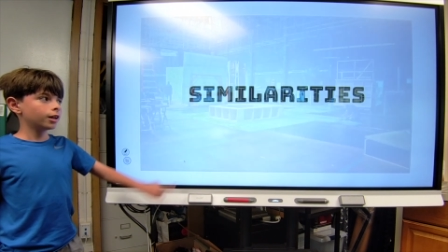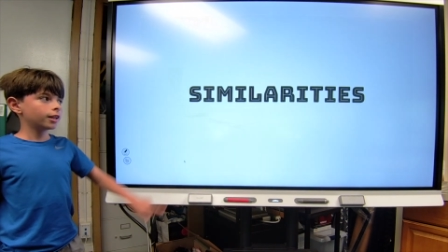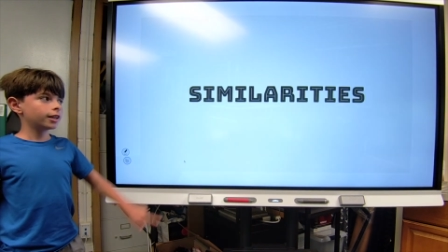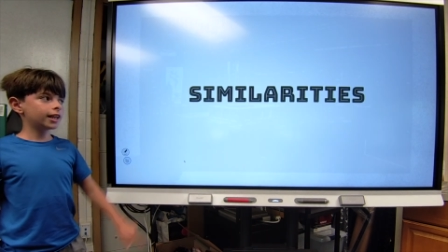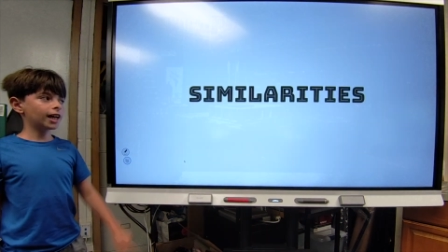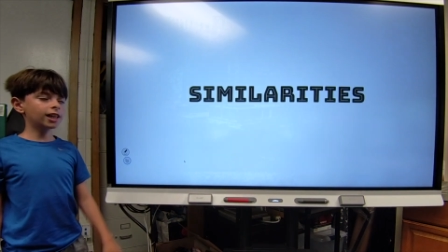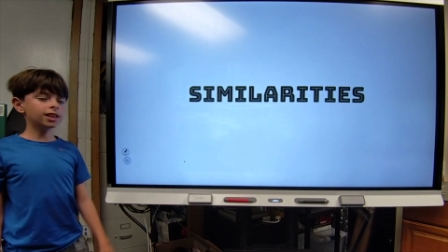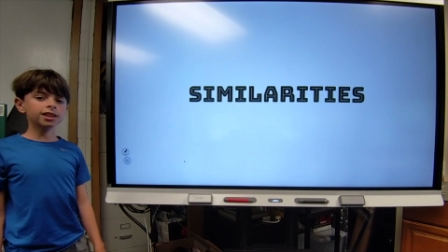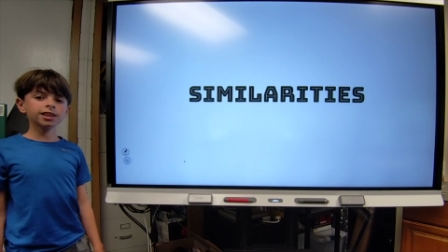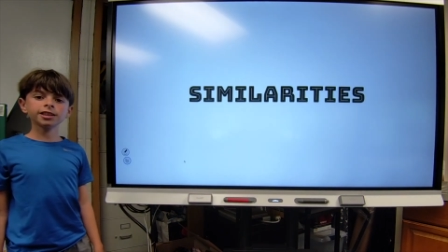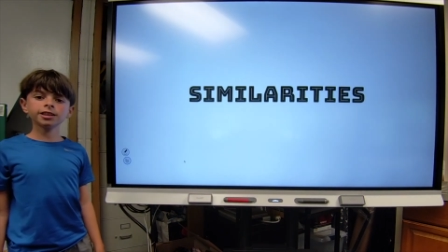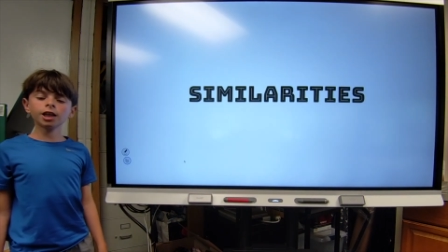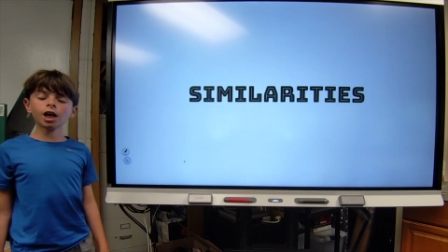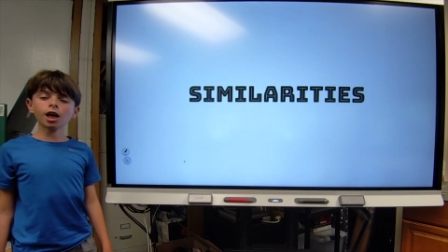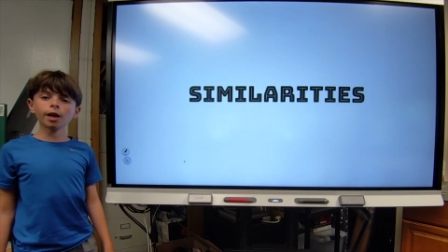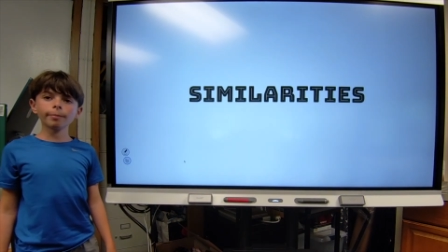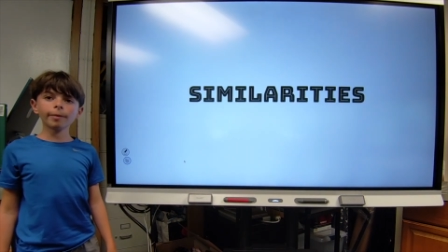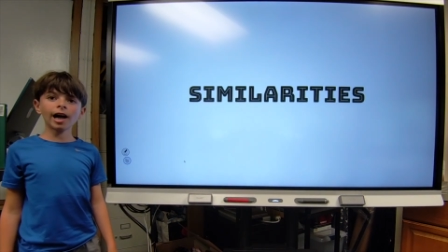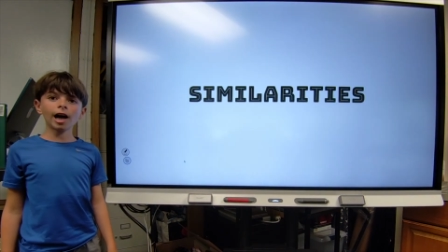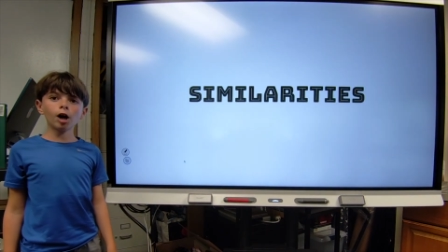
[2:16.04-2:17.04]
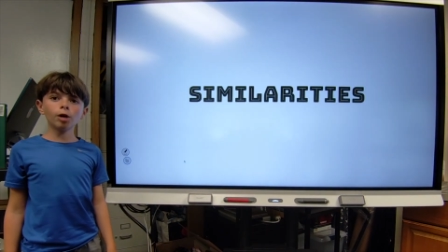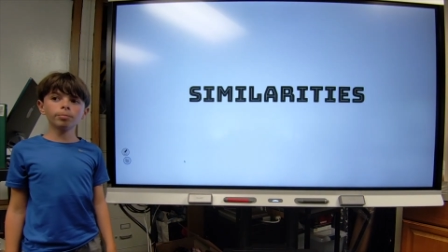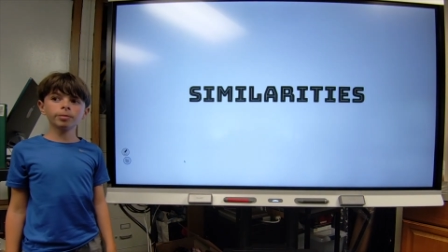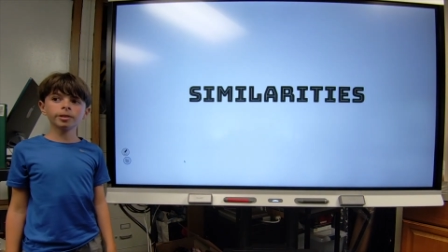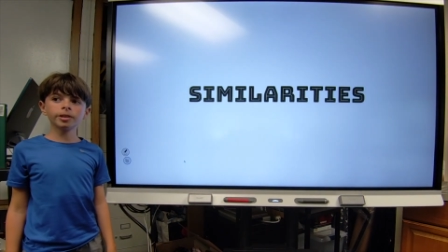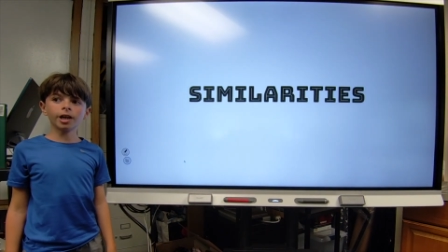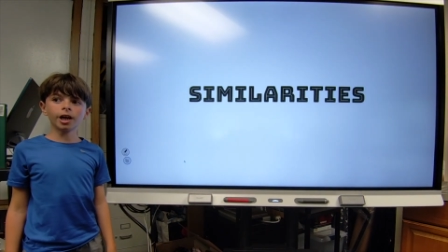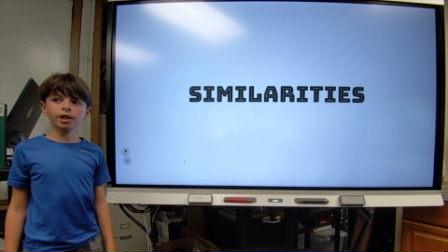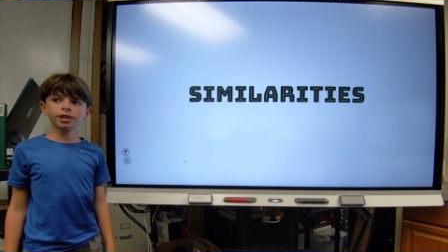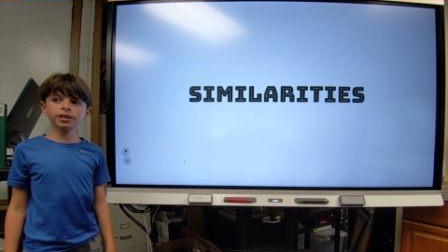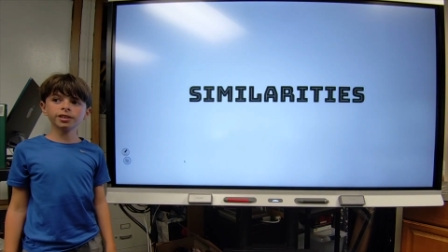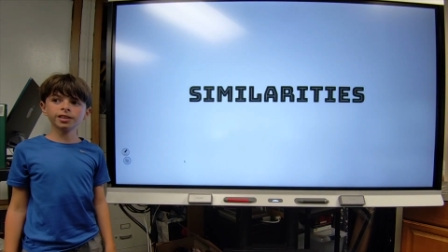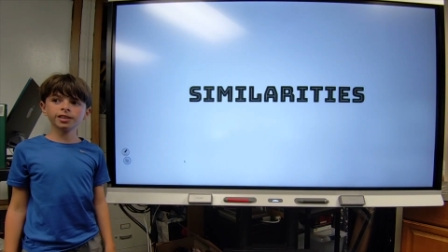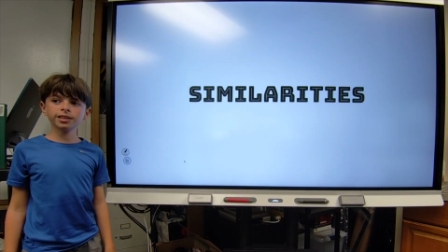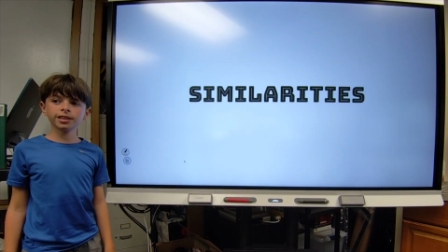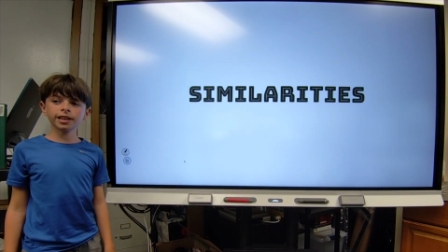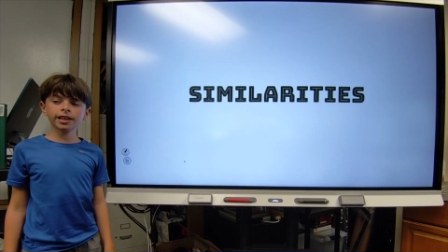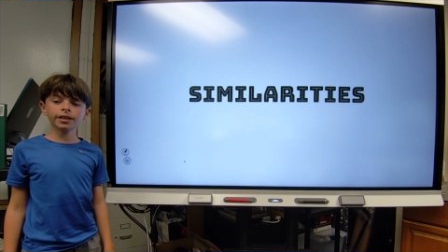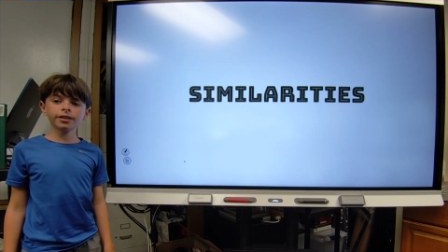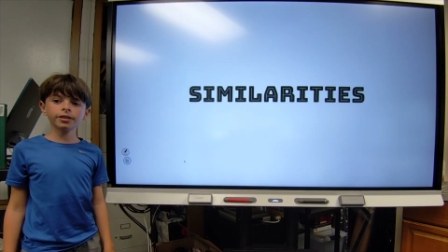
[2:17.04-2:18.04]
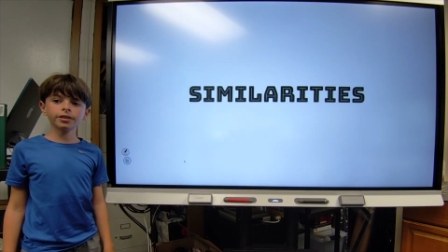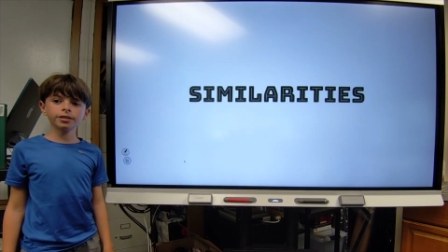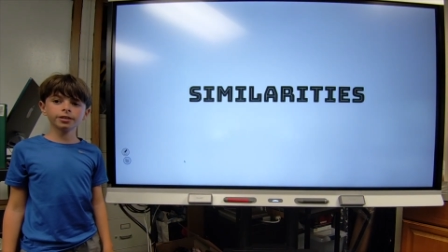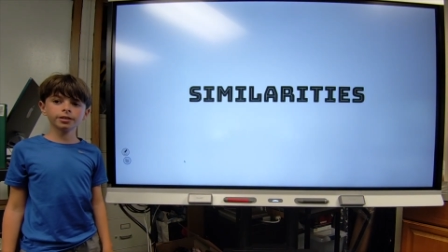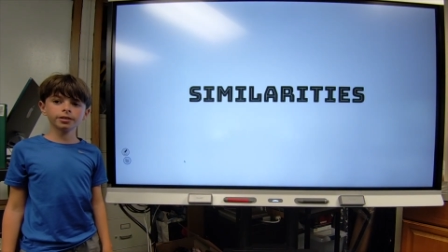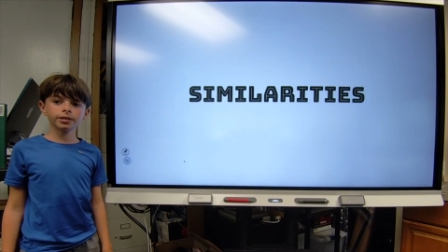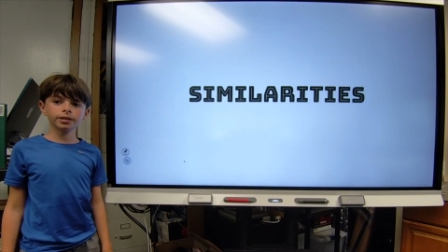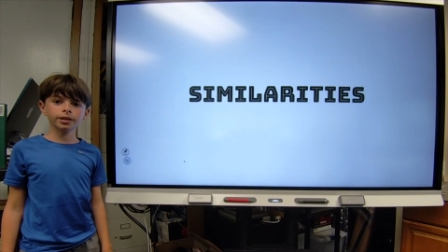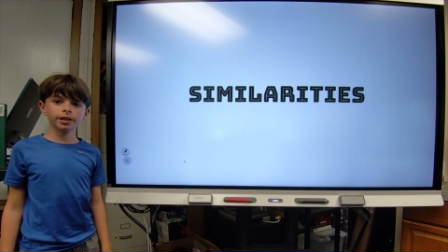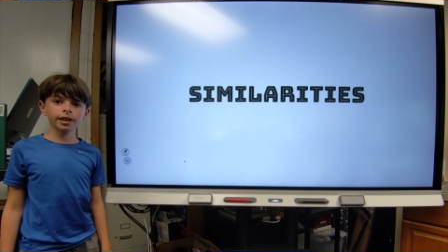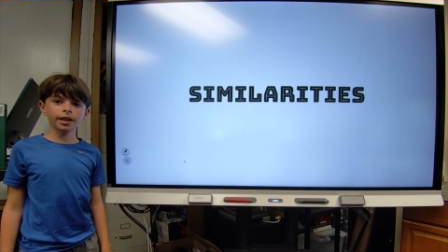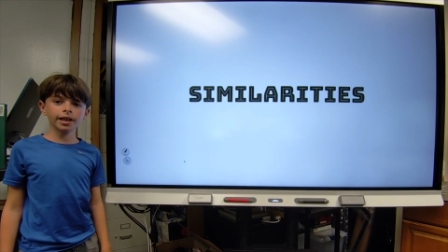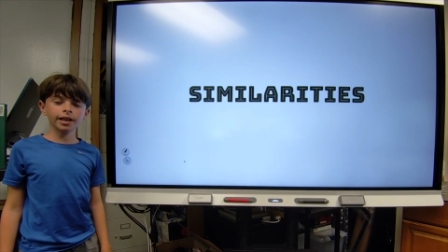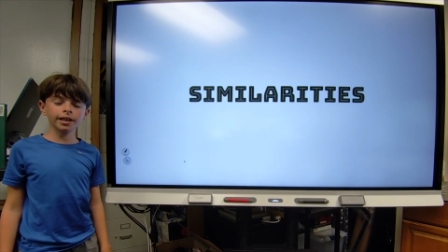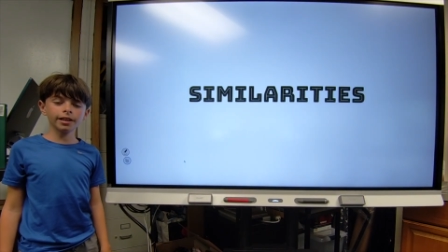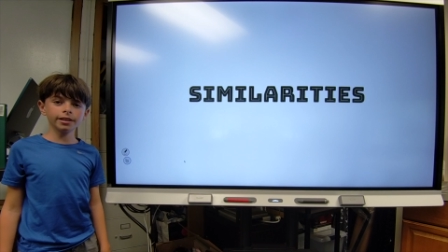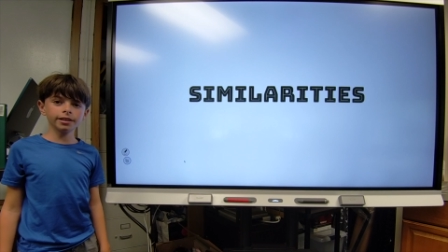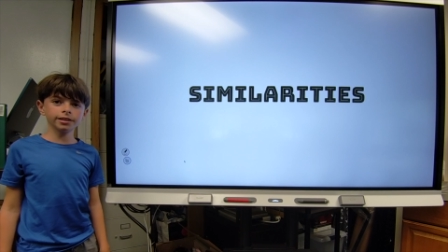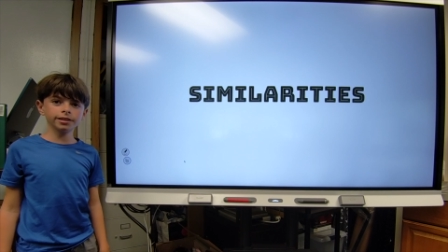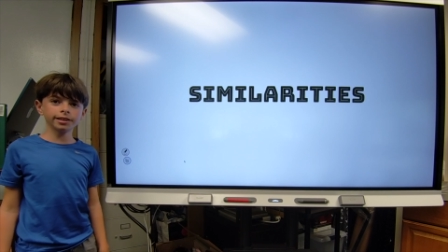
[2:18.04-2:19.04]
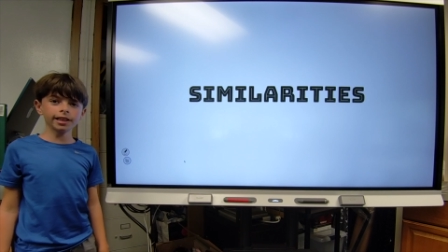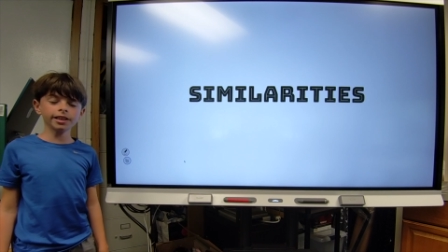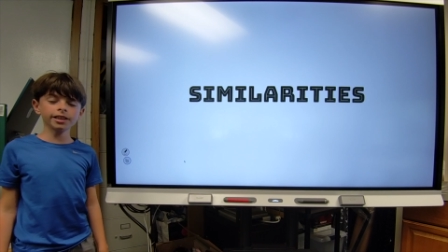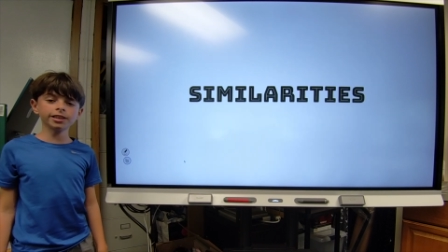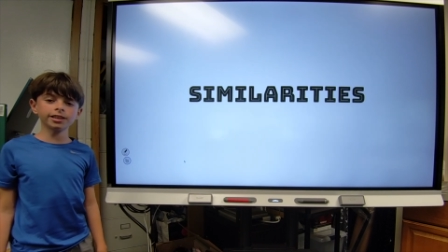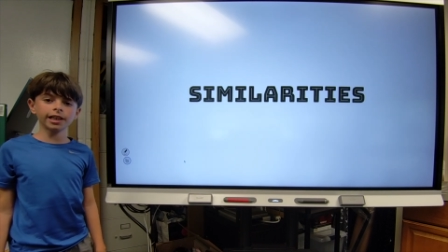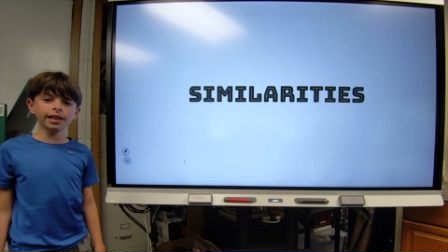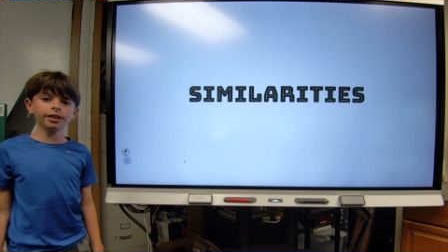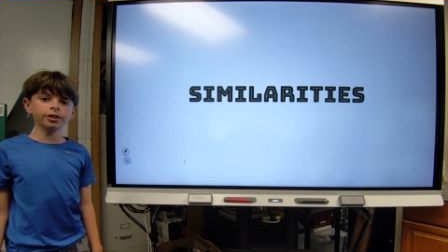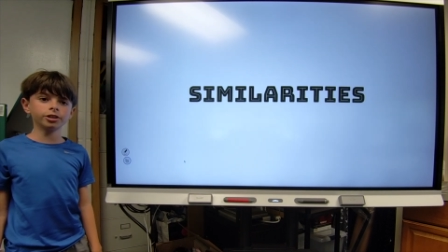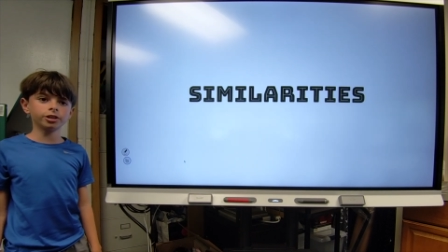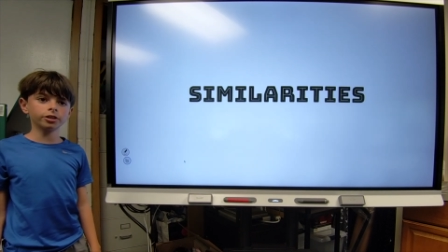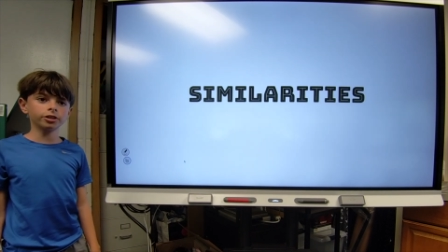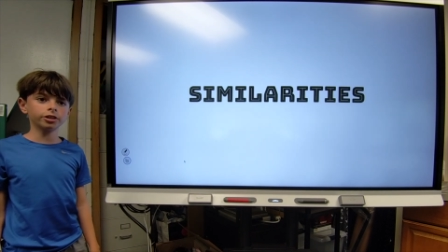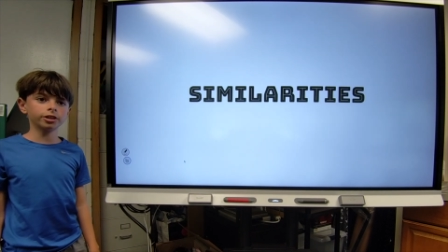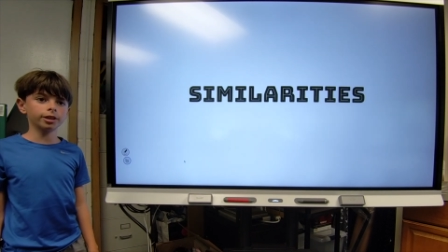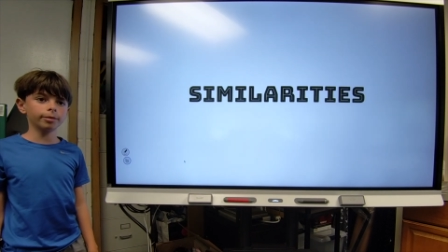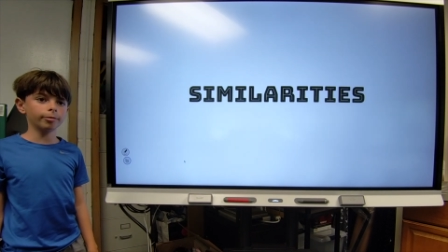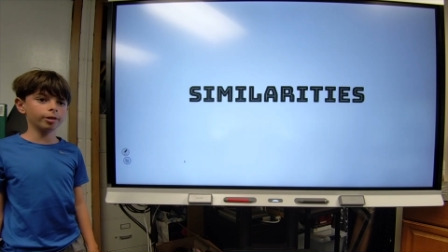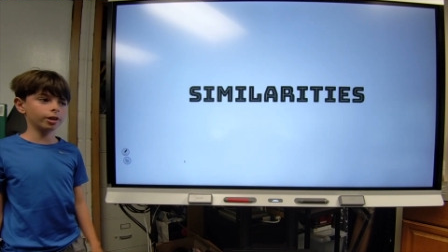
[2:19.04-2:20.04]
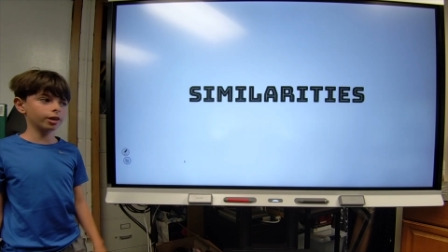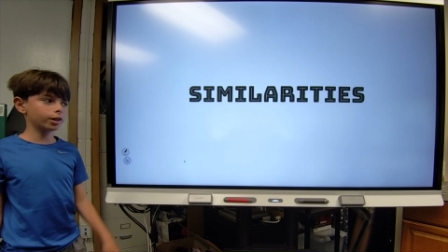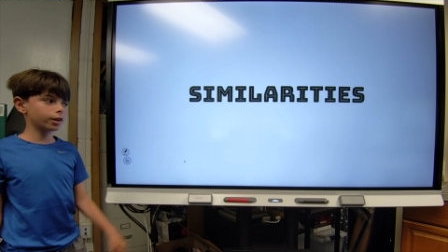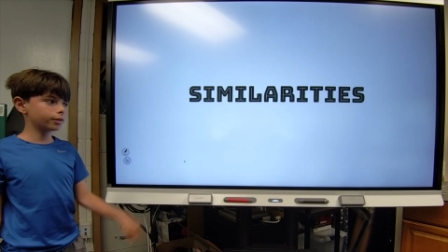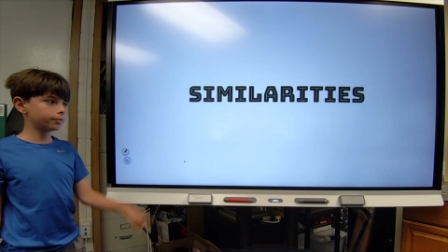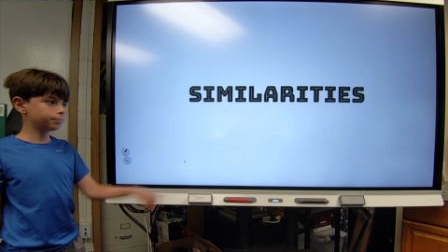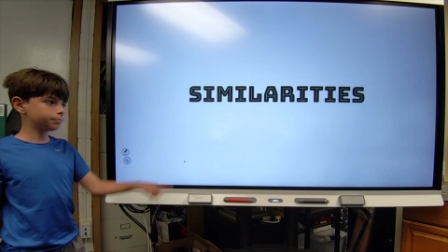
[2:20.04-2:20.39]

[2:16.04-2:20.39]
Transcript: Next, let's talk about how production designers and set designers are similar.